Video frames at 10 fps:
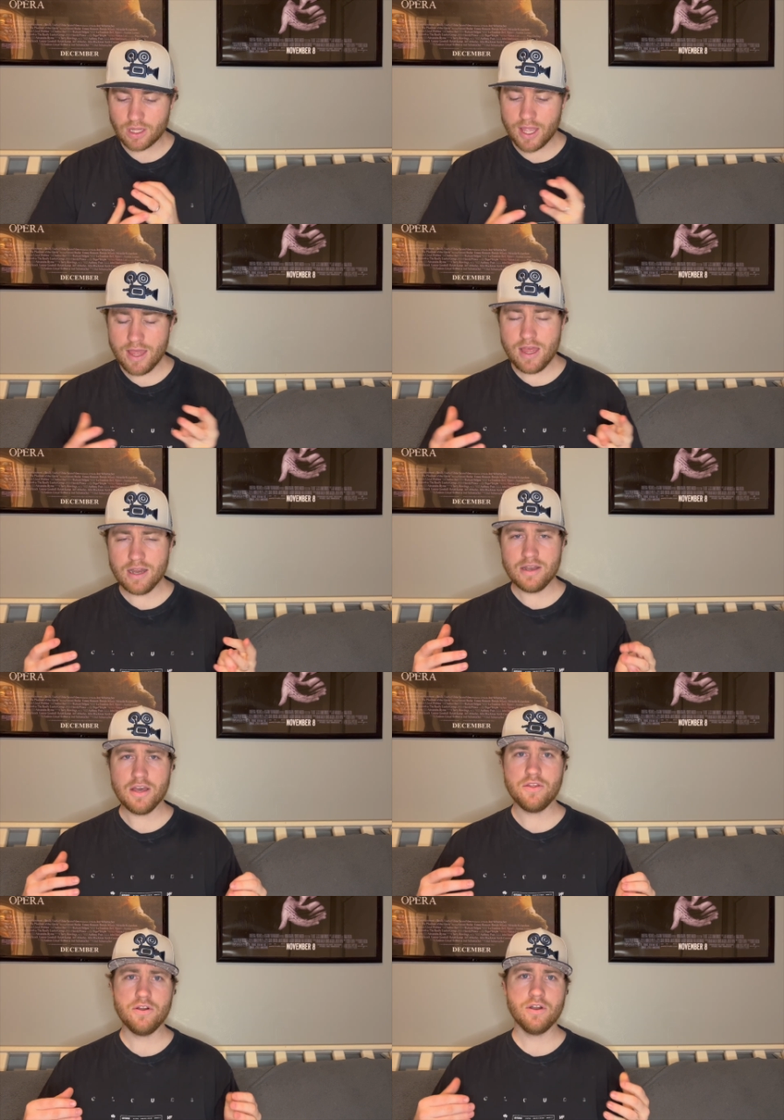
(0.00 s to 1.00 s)
And
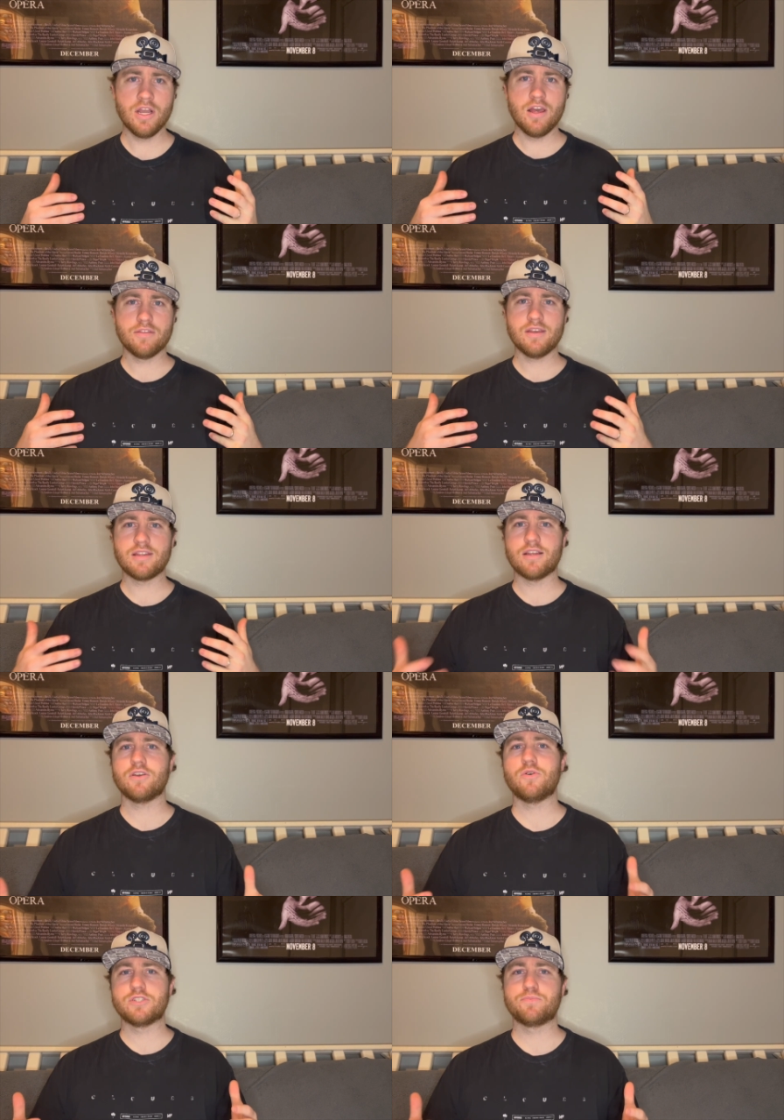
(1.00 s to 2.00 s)
another thing that I
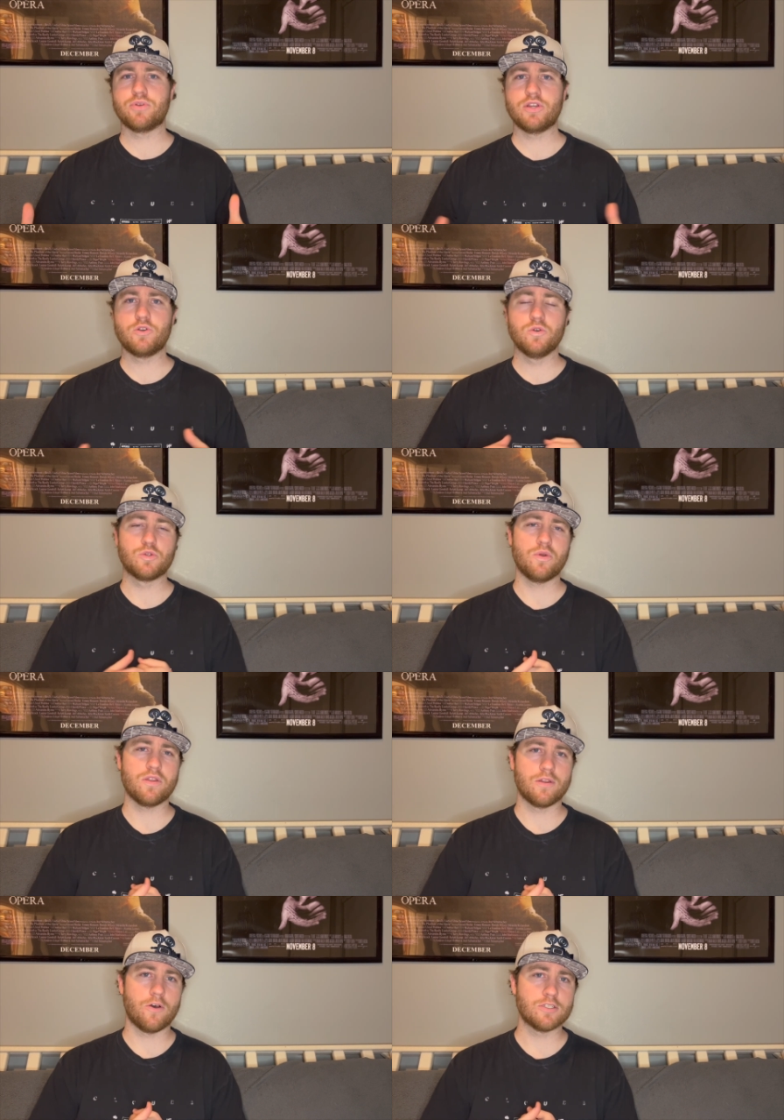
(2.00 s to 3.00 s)
thought was pretty cool is one of
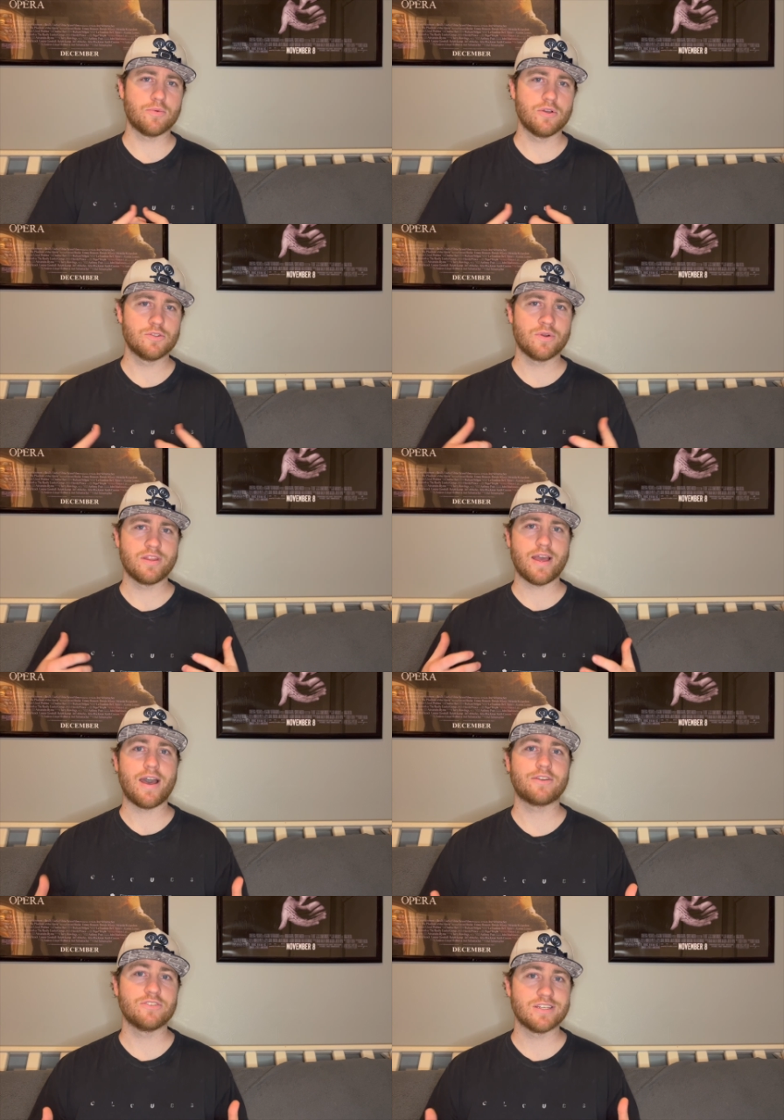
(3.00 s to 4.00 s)
the Lost Boys, one of the
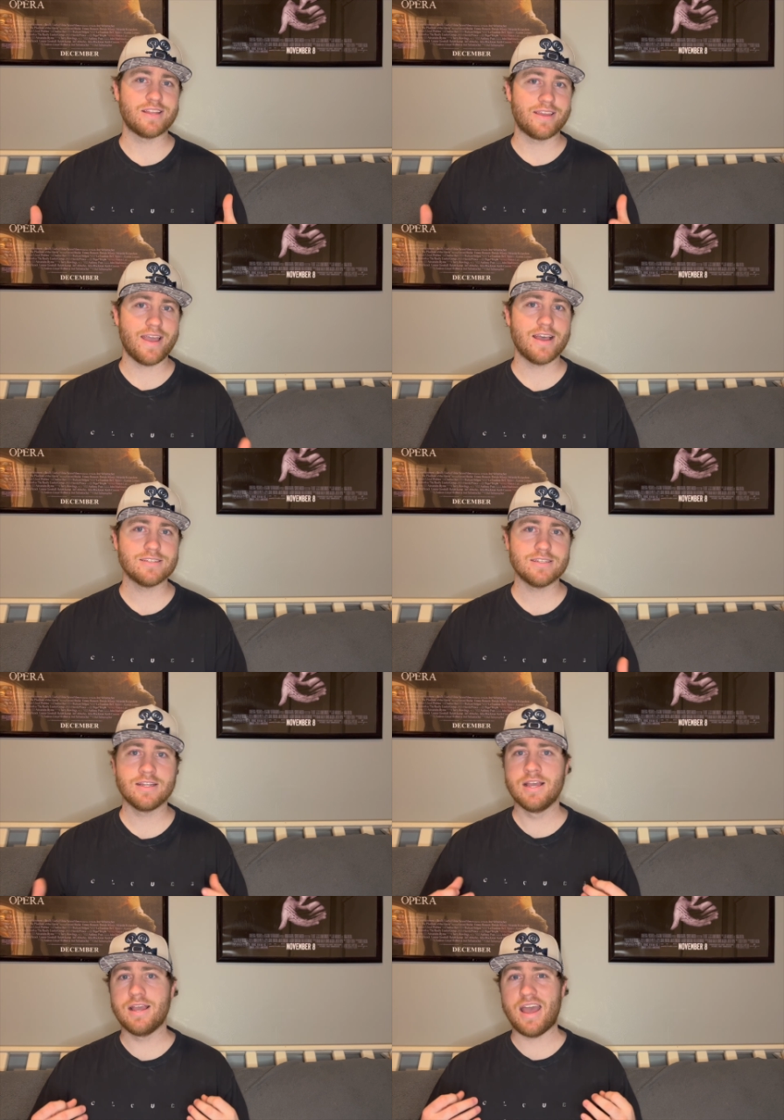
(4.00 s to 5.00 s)
actors that they casted
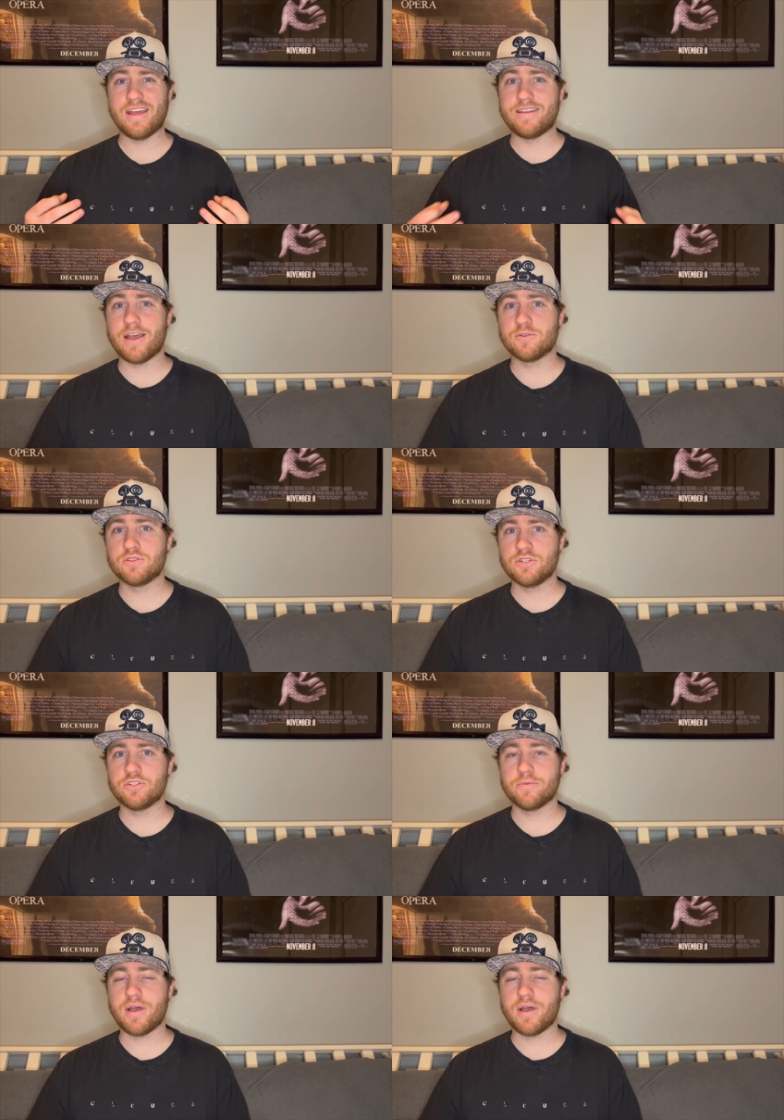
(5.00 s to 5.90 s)
had Down syndrome.